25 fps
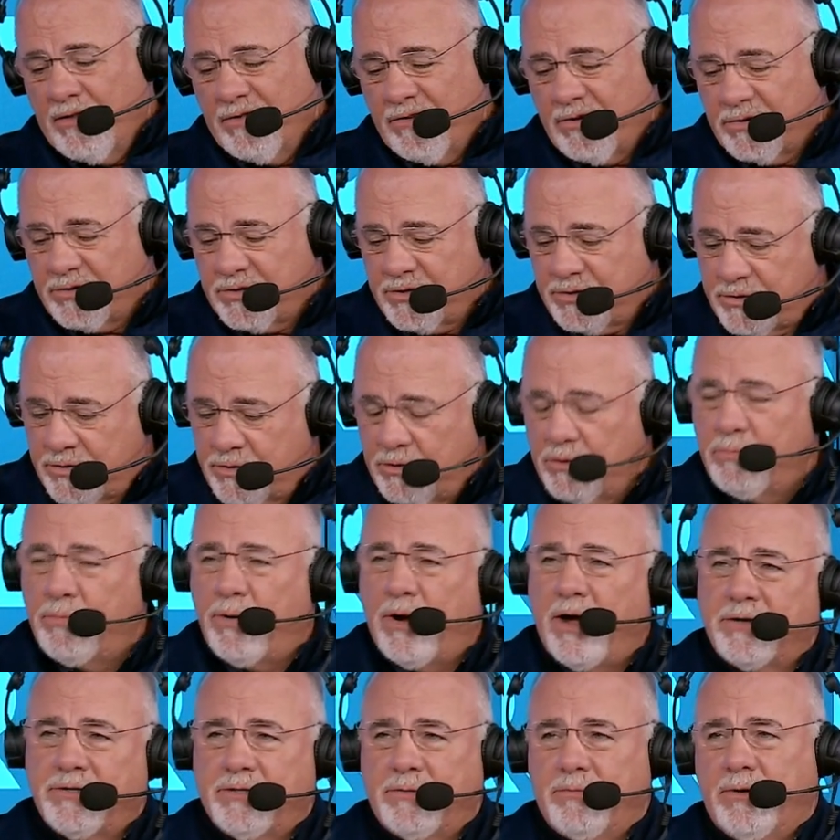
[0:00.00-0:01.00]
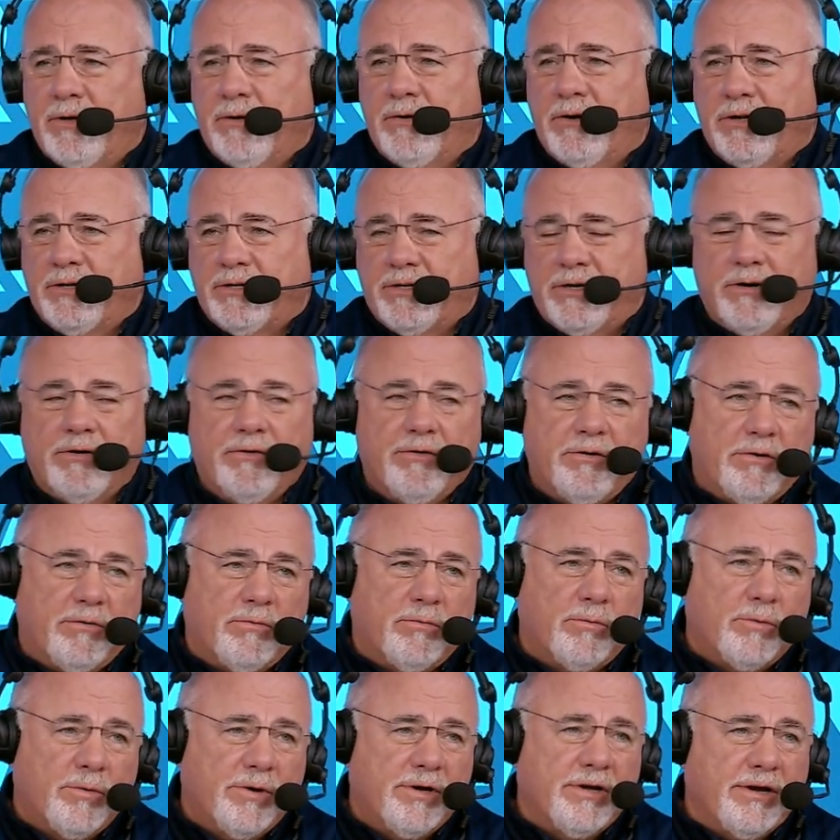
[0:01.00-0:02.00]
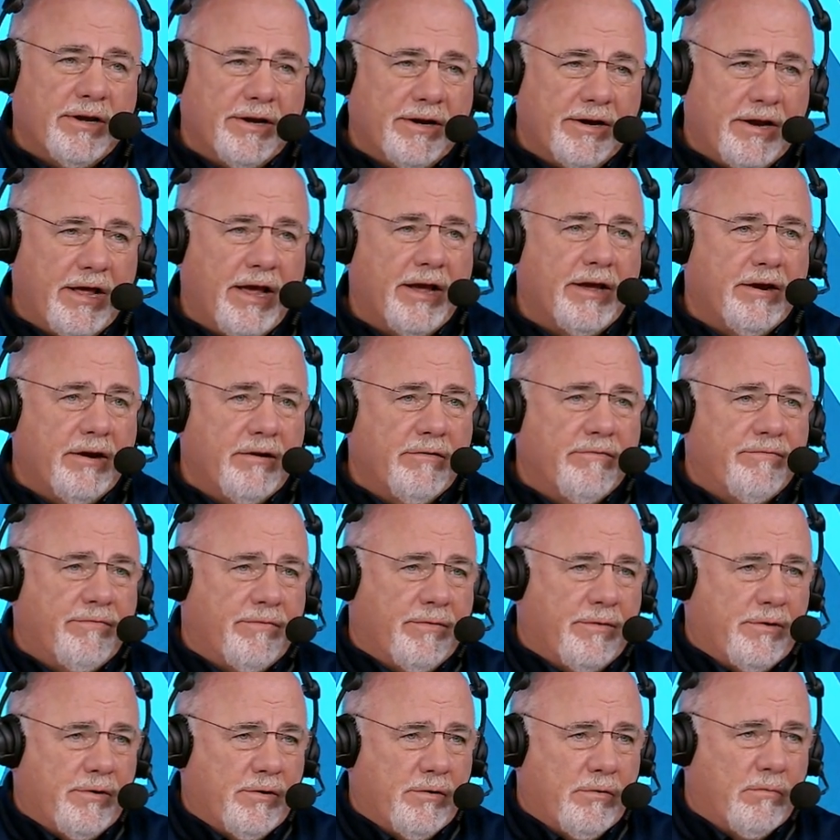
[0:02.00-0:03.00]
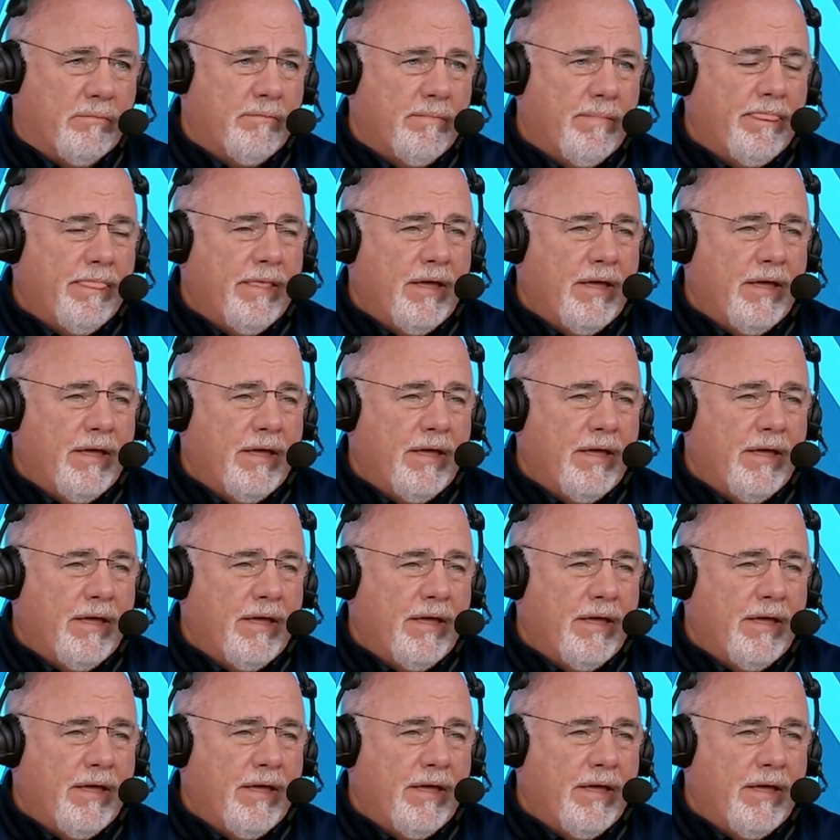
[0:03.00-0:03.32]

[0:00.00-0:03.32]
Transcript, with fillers: There's two possibilities here that are really negative for you.